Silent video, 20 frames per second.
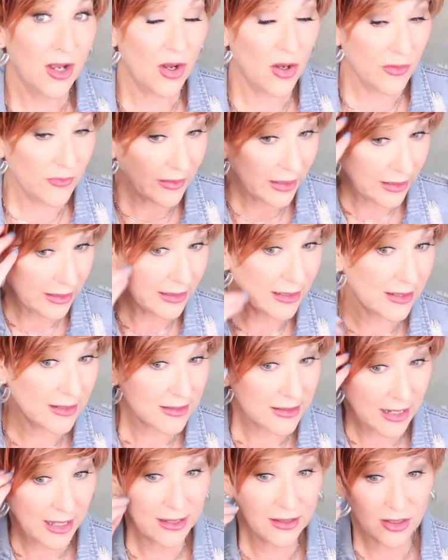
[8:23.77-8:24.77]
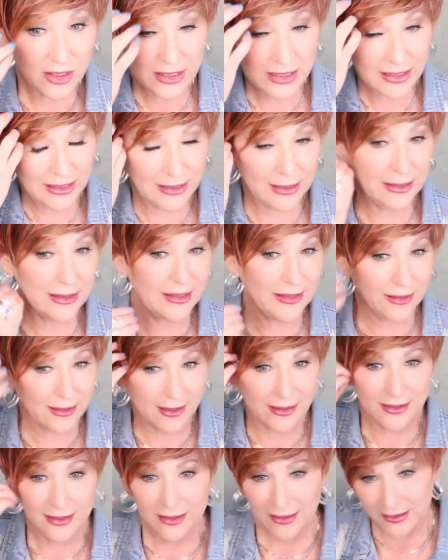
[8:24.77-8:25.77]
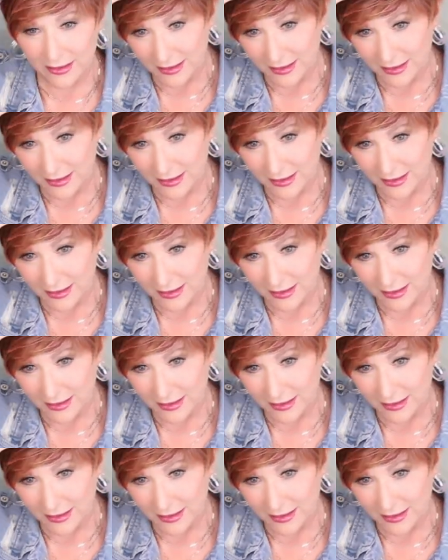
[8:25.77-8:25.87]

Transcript: on the ends. And look at Link.